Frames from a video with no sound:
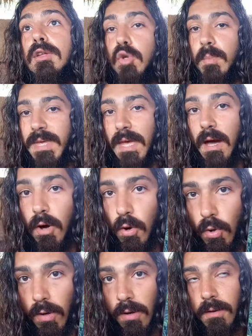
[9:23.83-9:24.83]
to be a
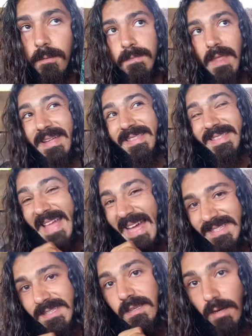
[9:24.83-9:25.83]
whole, and
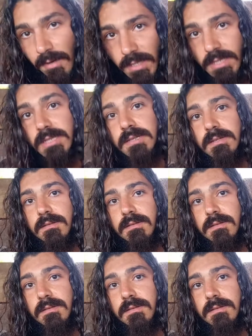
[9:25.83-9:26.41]
that's courage.